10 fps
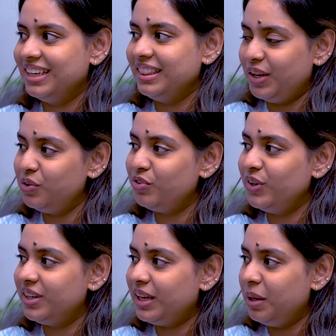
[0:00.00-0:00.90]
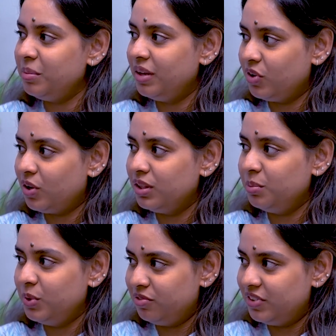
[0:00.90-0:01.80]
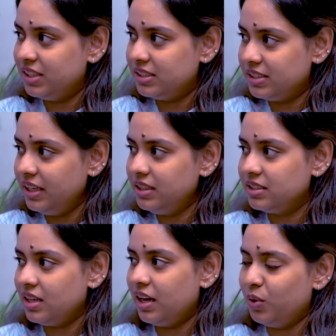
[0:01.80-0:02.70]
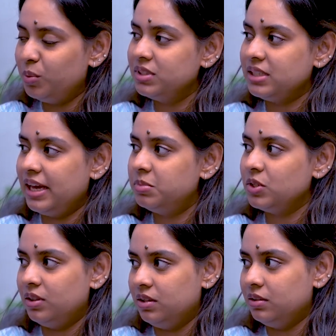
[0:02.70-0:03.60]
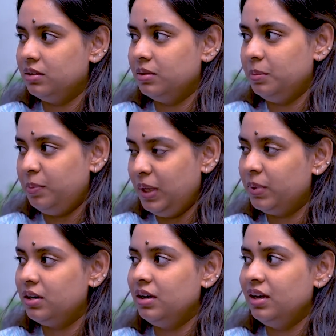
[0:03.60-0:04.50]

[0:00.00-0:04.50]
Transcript: Thank you for your time and for all the beautiful insights. I hope this helps all the people,